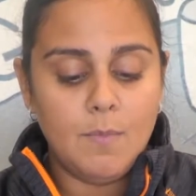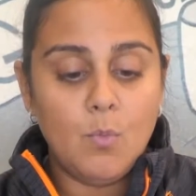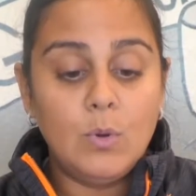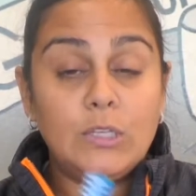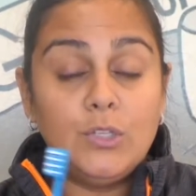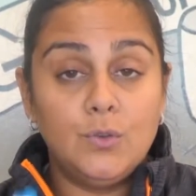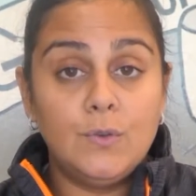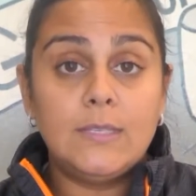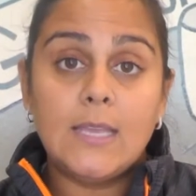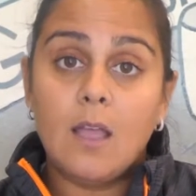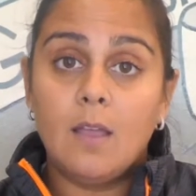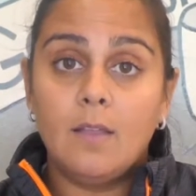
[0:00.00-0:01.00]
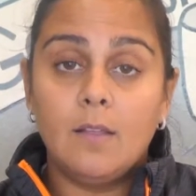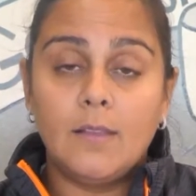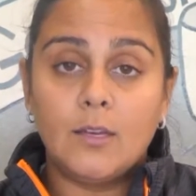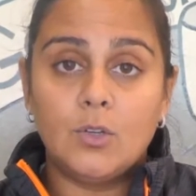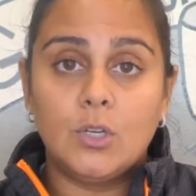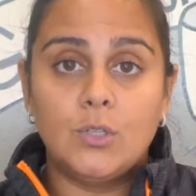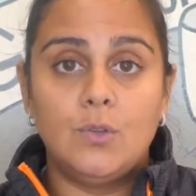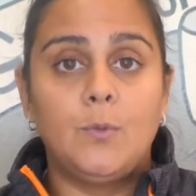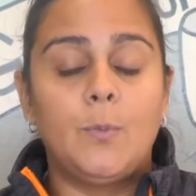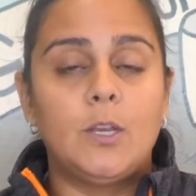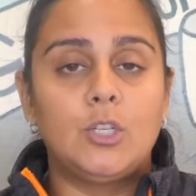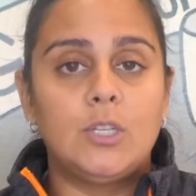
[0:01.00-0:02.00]
We do sell electric
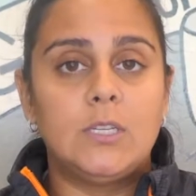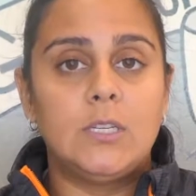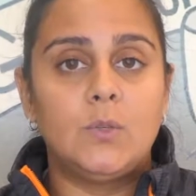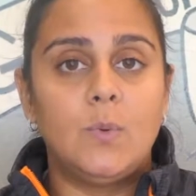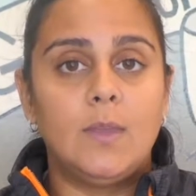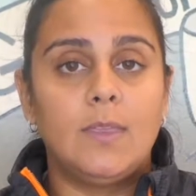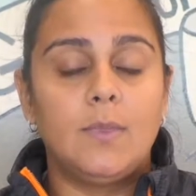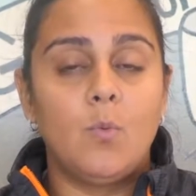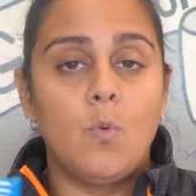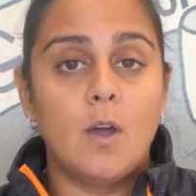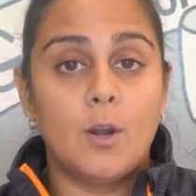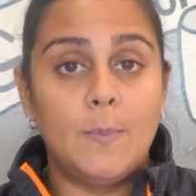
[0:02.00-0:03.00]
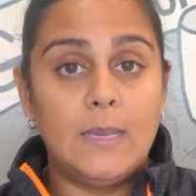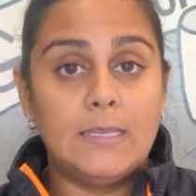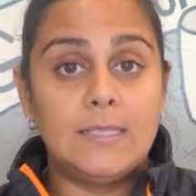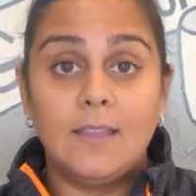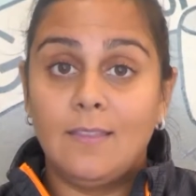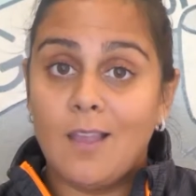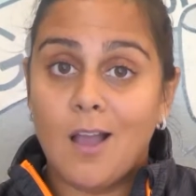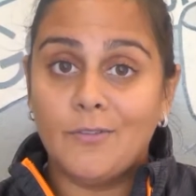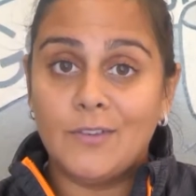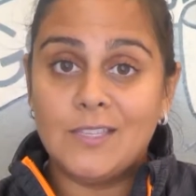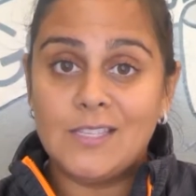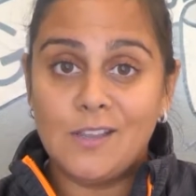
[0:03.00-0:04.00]
toothbrushes with water picks in the
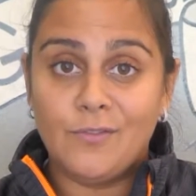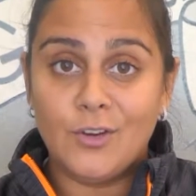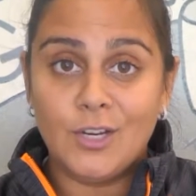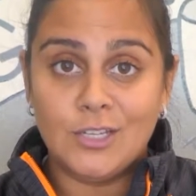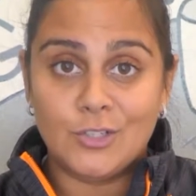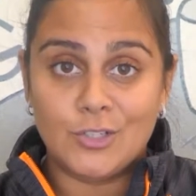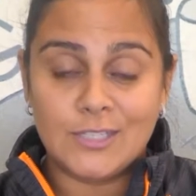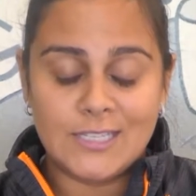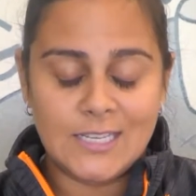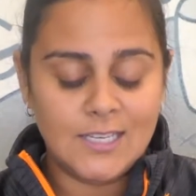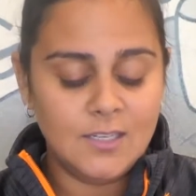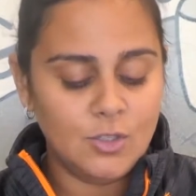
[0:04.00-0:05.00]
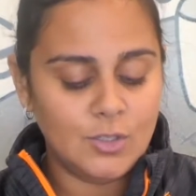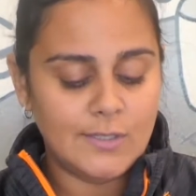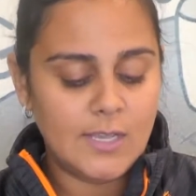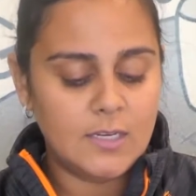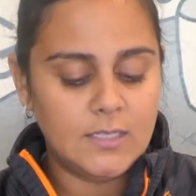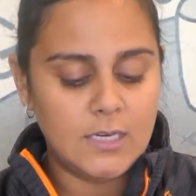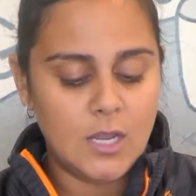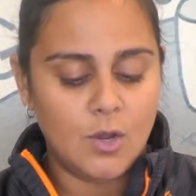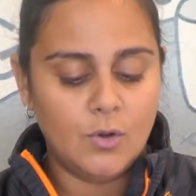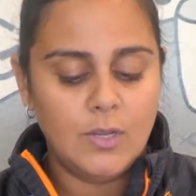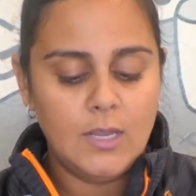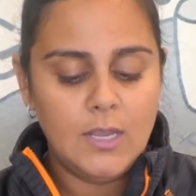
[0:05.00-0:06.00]
office. If you're interested, just let us
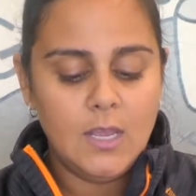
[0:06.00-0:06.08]
know.